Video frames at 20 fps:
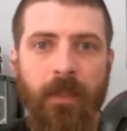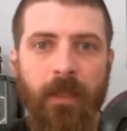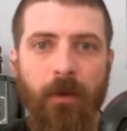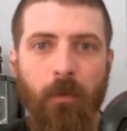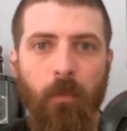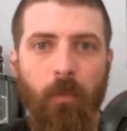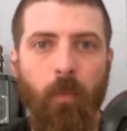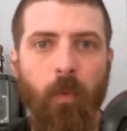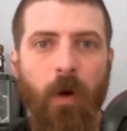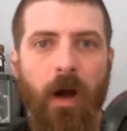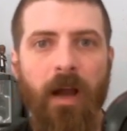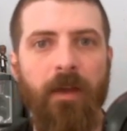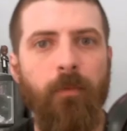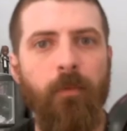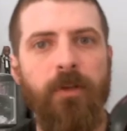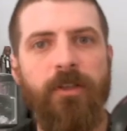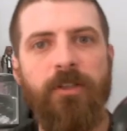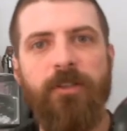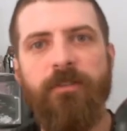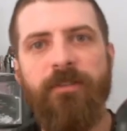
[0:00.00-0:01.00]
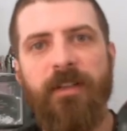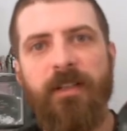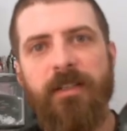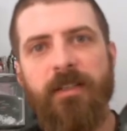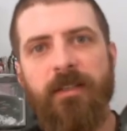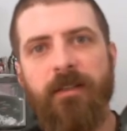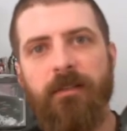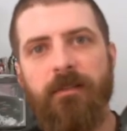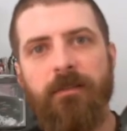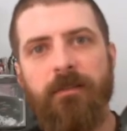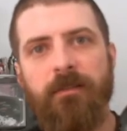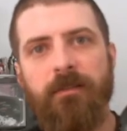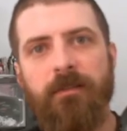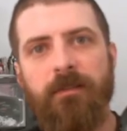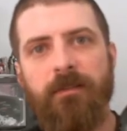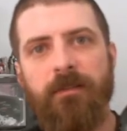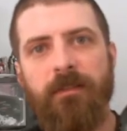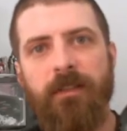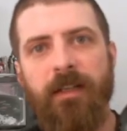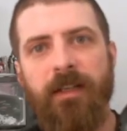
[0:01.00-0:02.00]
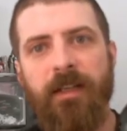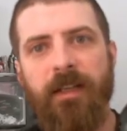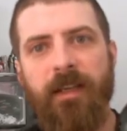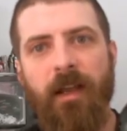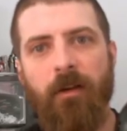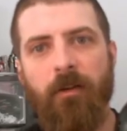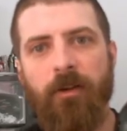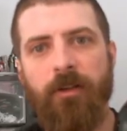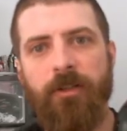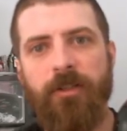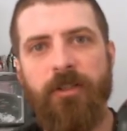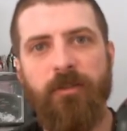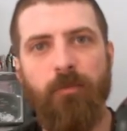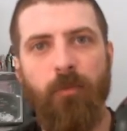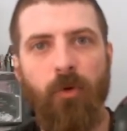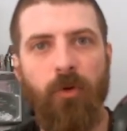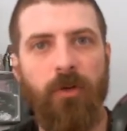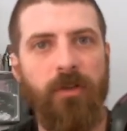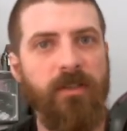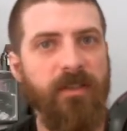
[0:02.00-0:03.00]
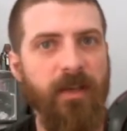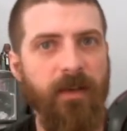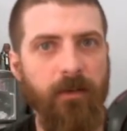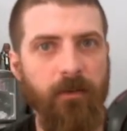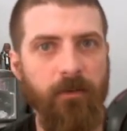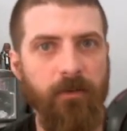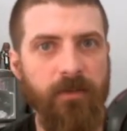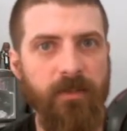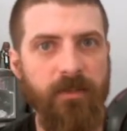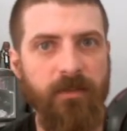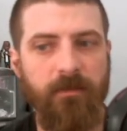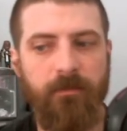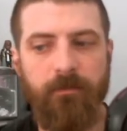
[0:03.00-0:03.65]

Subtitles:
why would you fix it? It encourages more sales.